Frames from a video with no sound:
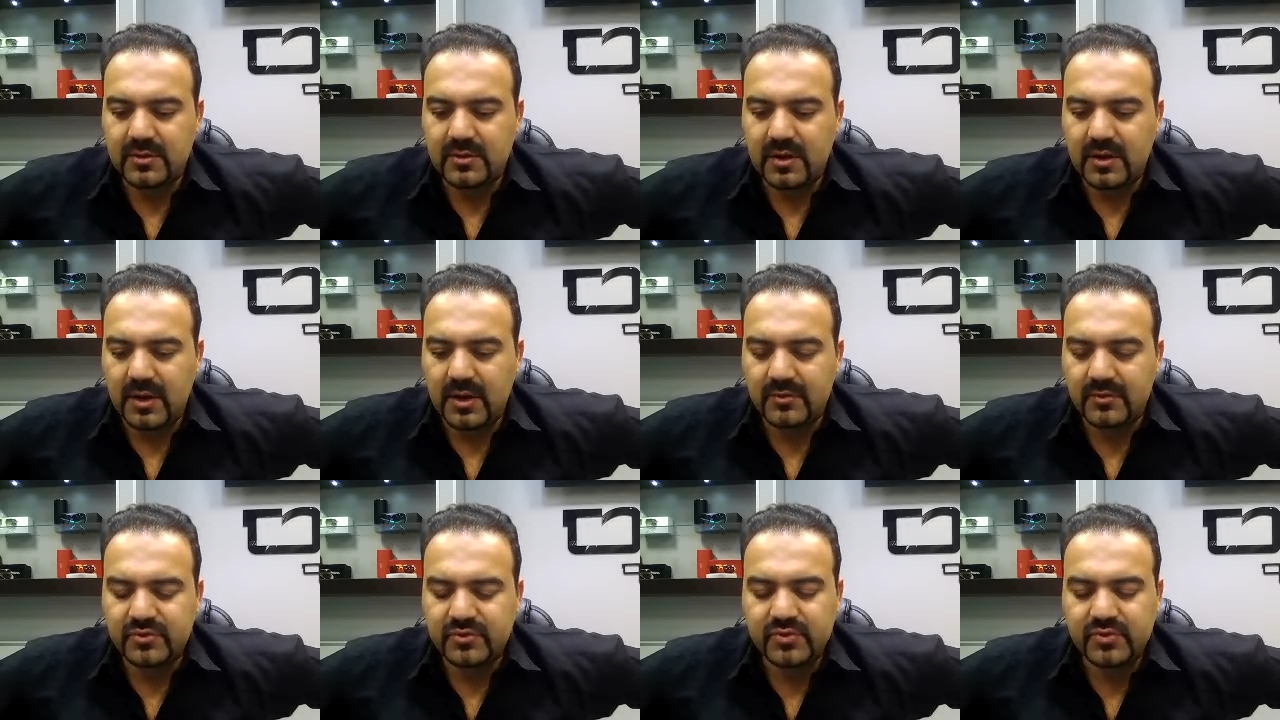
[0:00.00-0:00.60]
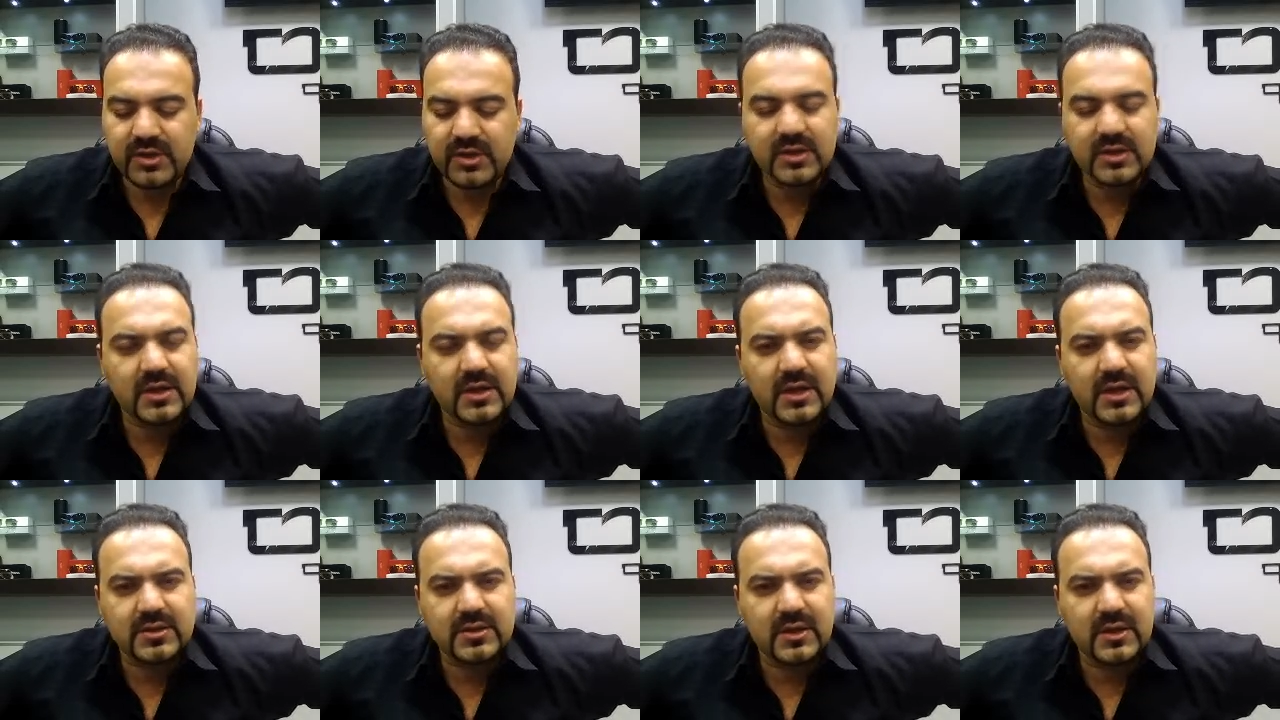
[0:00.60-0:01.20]
I was really
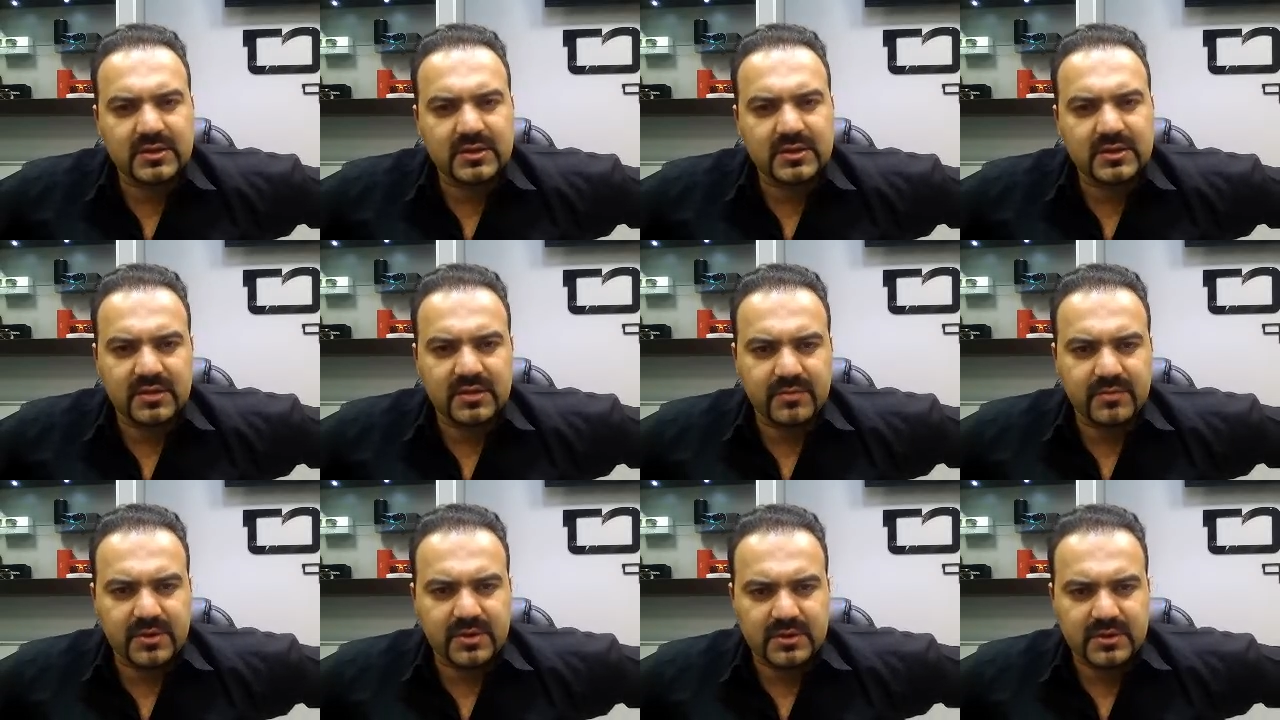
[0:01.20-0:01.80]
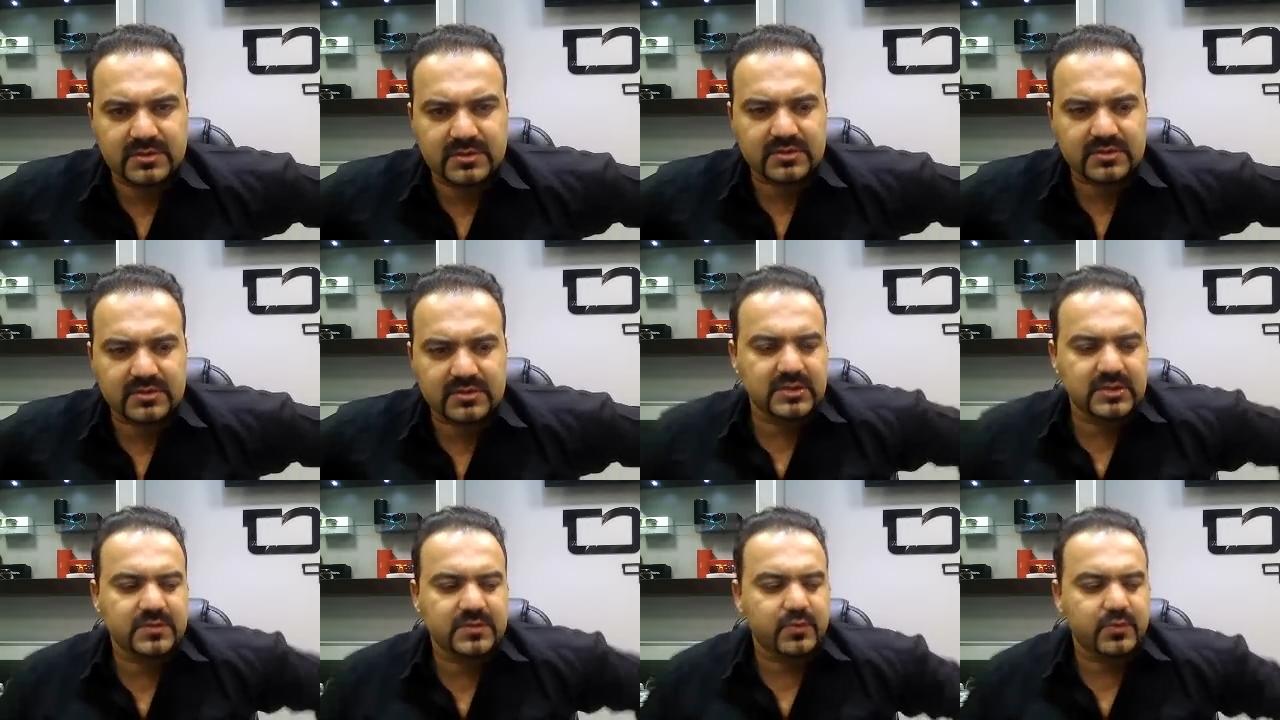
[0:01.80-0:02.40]
glad Kyle said, because
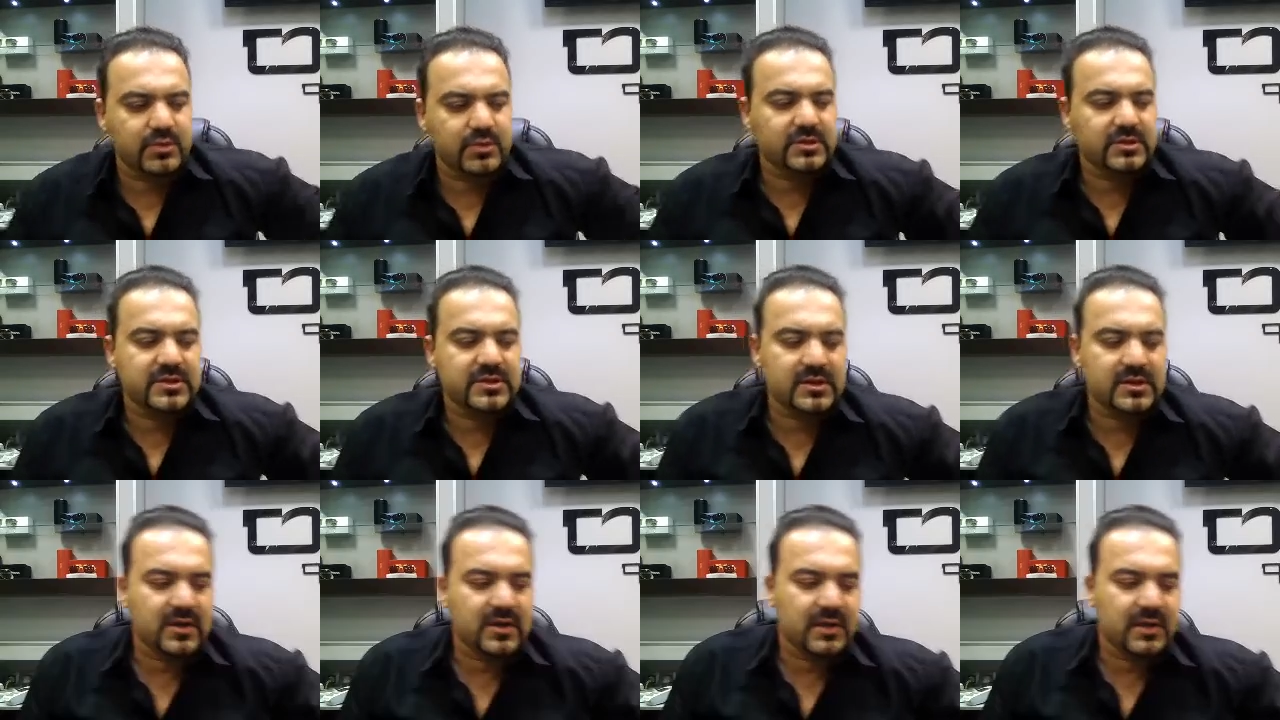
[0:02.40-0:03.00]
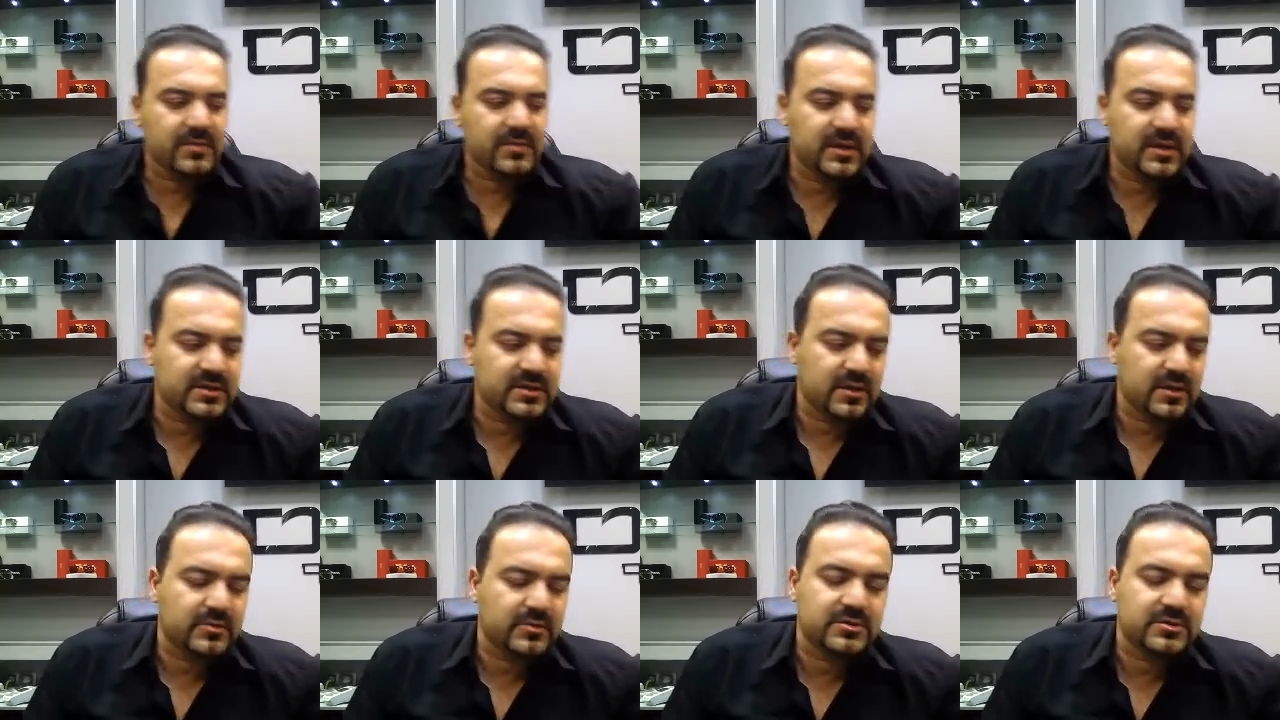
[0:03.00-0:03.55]
these points that Kyle makes,